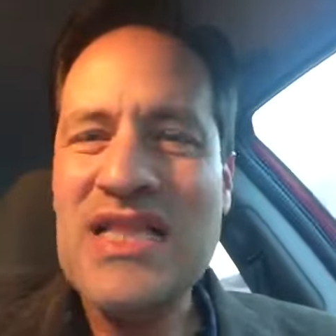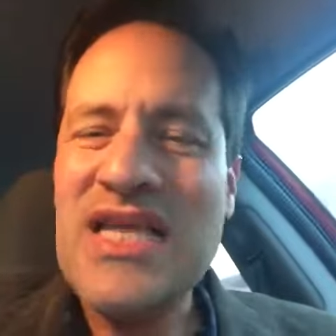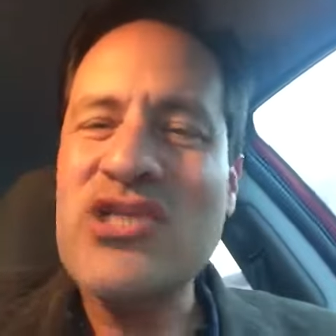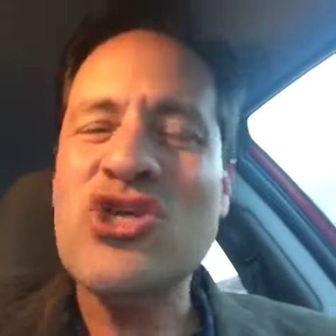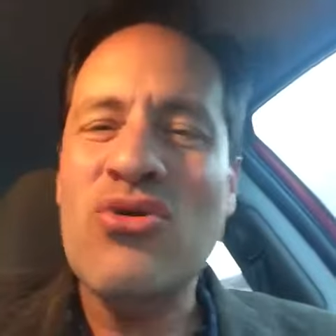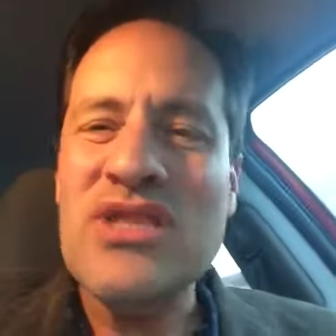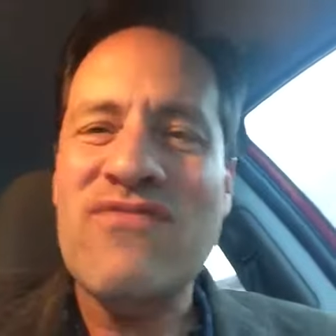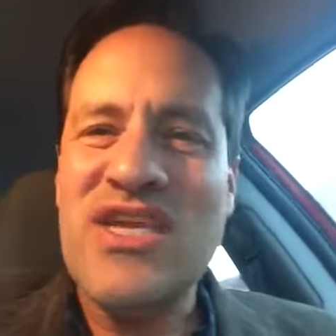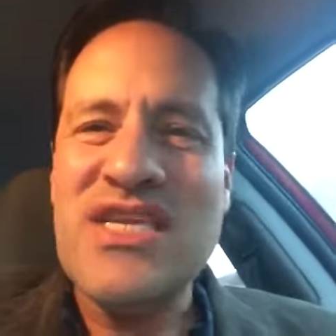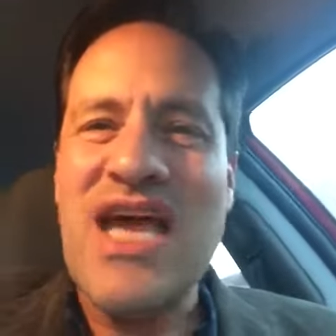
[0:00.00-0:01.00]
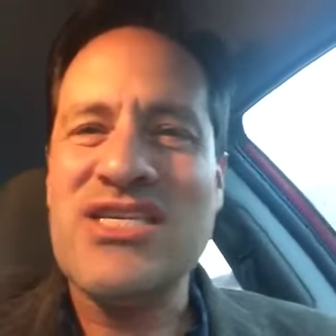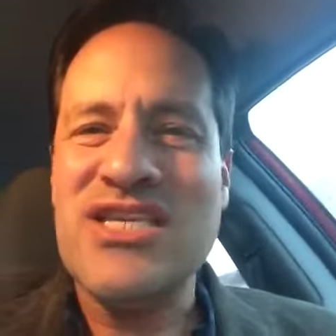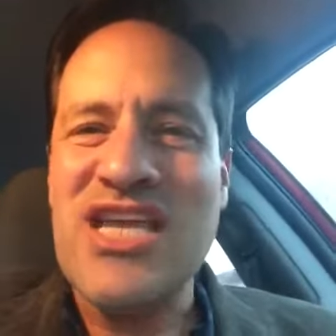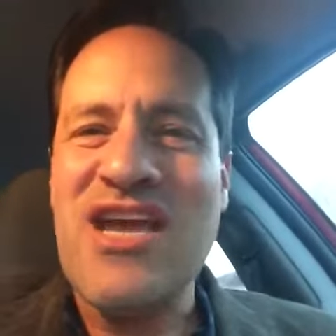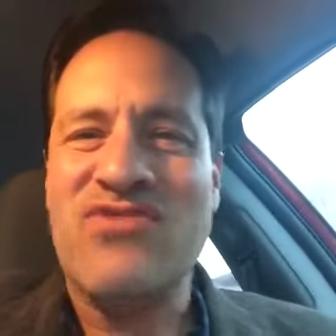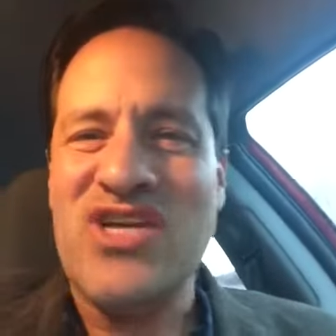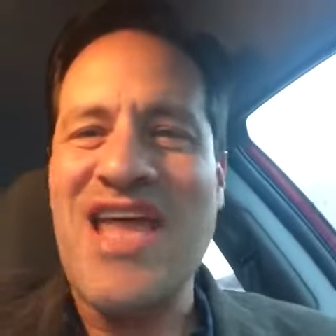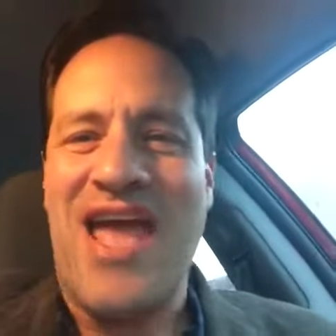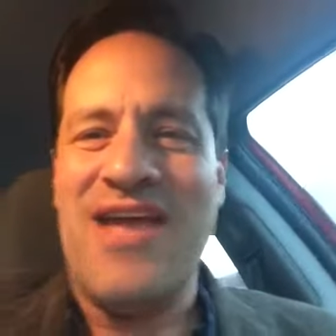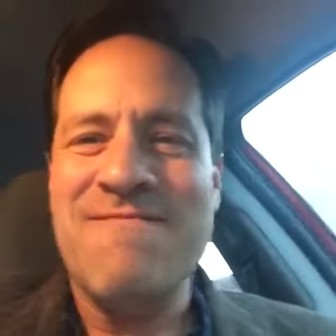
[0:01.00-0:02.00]
Let's go live the destiny of
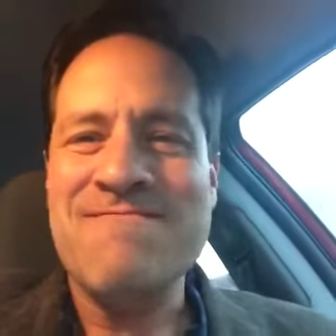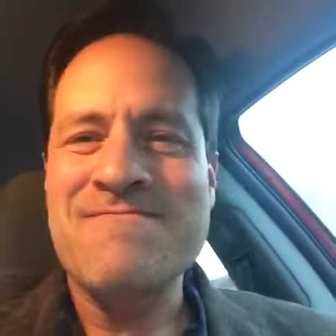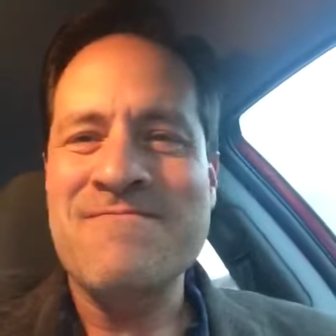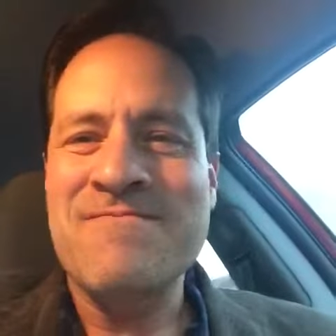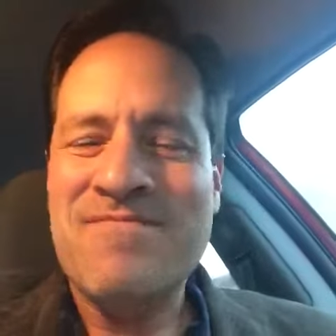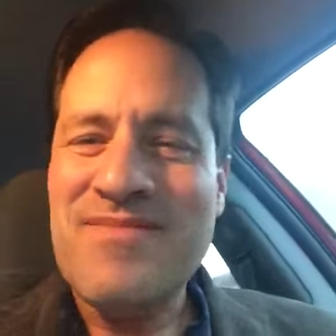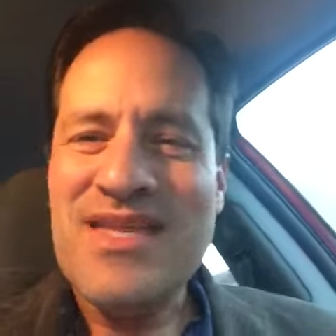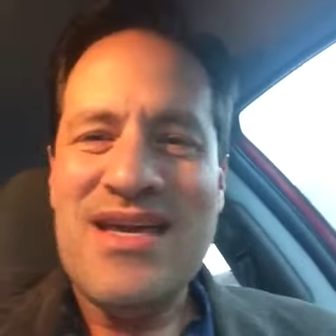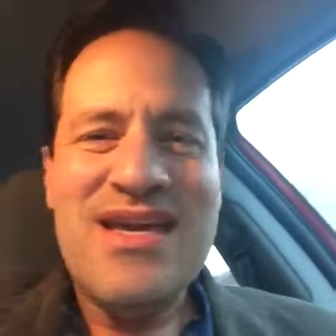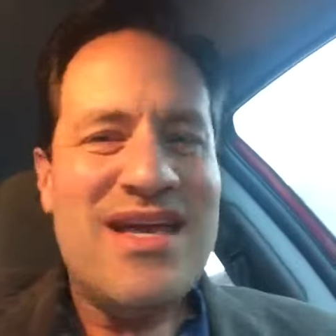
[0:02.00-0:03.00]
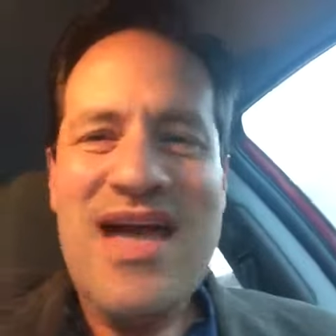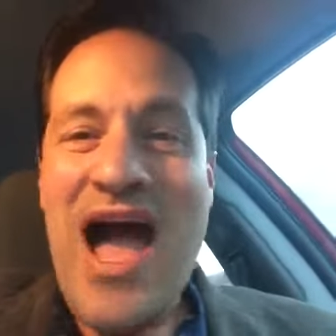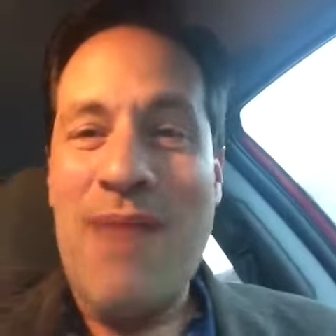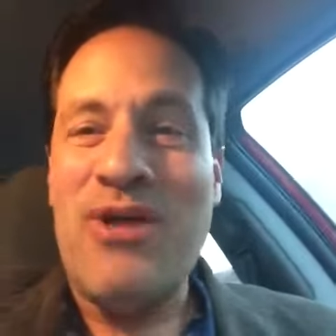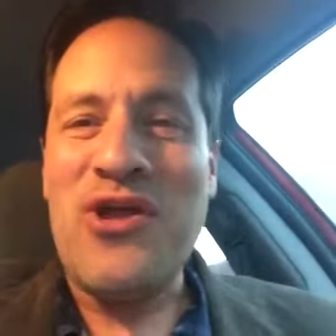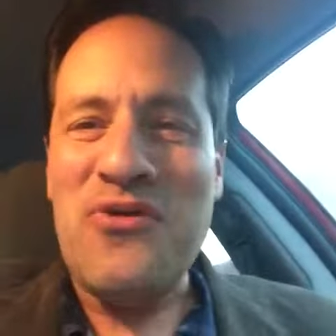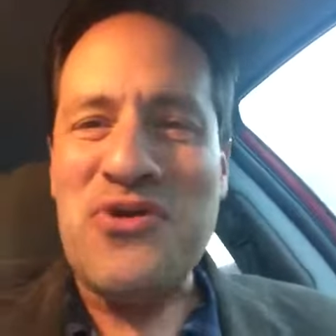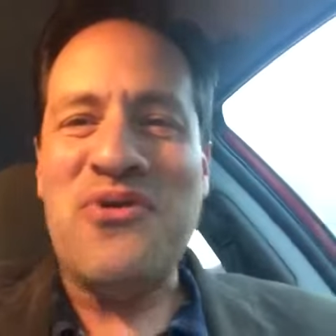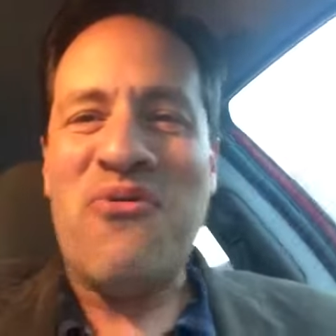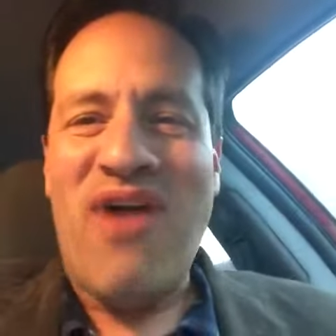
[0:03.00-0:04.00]
today. I'm going to go
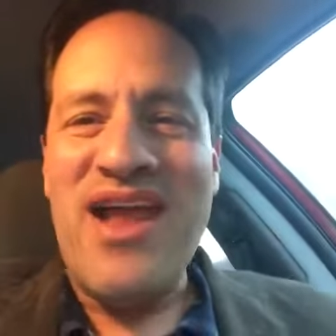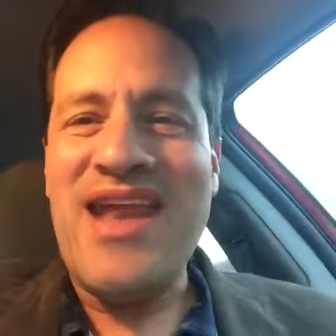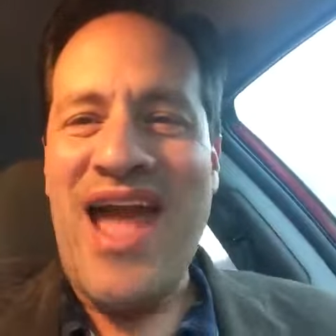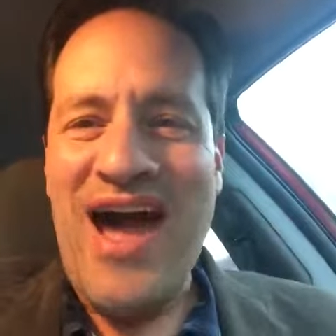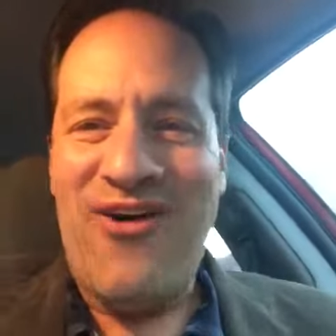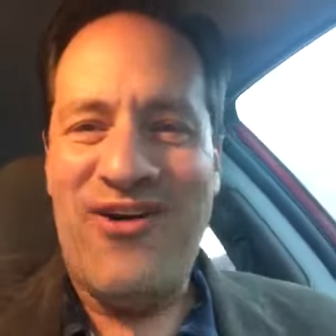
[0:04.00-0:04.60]
do it right now.